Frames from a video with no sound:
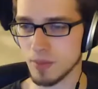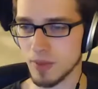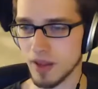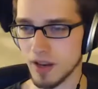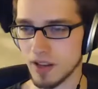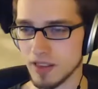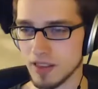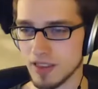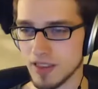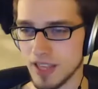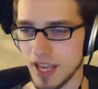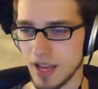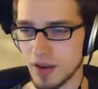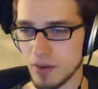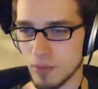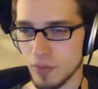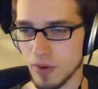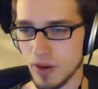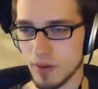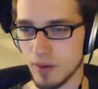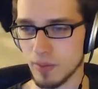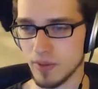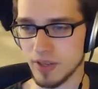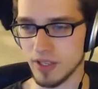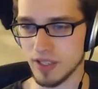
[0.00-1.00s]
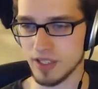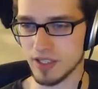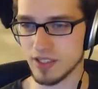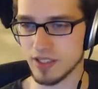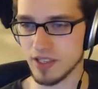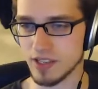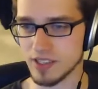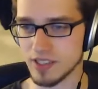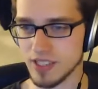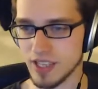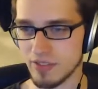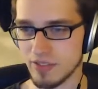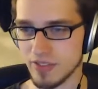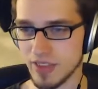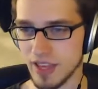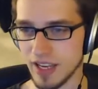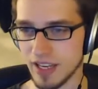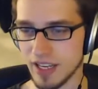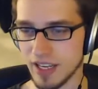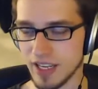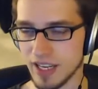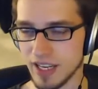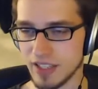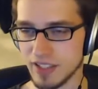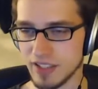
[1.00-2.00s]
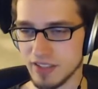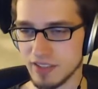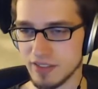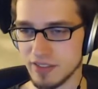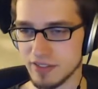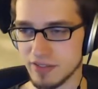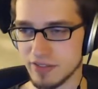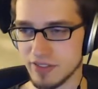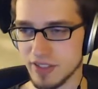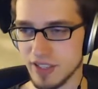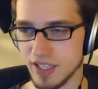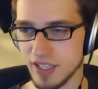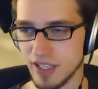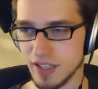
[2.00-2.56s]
about it that way, but it does have that kind of,